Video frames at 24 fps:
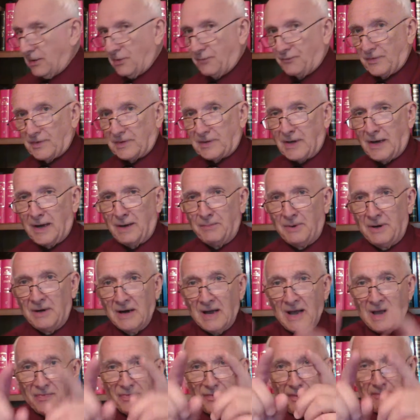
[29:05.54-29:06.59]
overcomer?
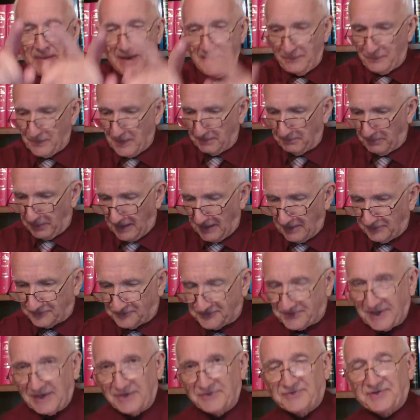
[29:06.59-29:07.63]
The man that believes
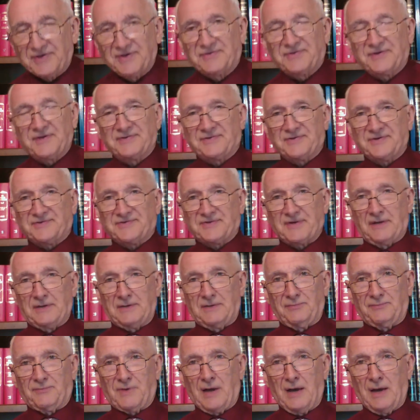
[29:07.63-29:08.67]
Jesus is the Son
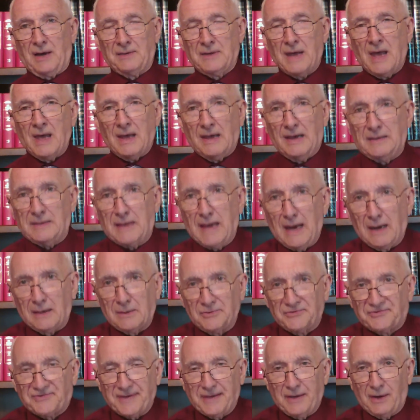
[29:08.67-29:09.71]
of God. And how
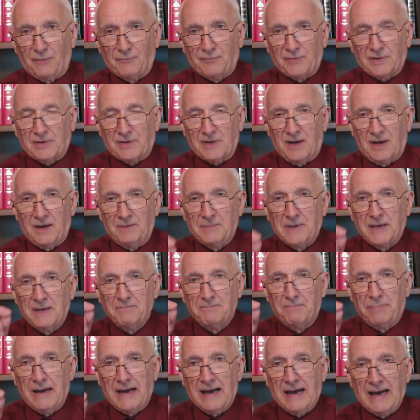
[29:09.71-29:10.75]
does he overcome?
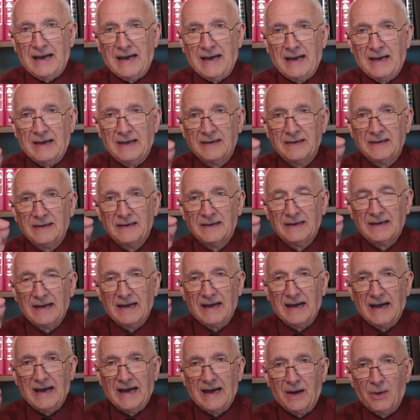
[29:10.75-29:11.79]
By
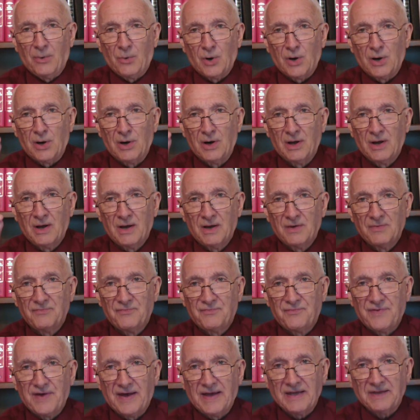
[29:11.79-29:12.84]
our
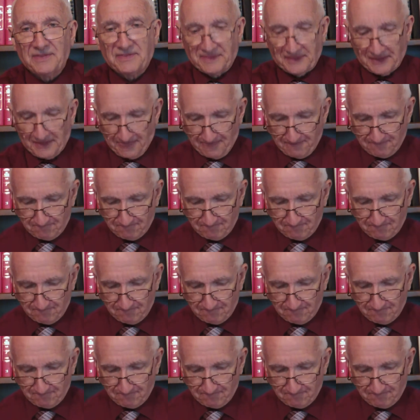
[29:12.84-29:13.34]
faith.